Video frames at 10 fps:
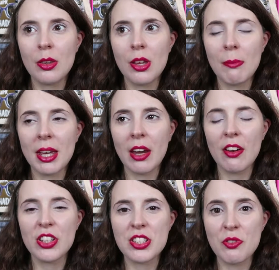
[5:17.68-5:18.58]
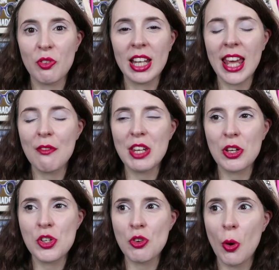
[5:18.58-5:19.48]
the main character doesn't really have the
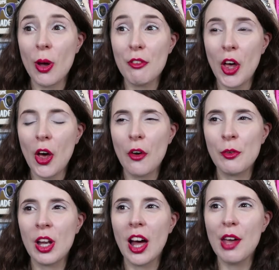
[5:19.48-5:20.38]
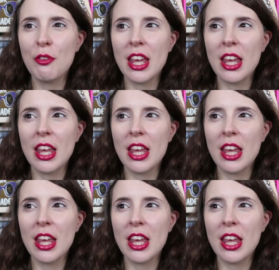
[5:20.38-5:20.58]
control over her own life.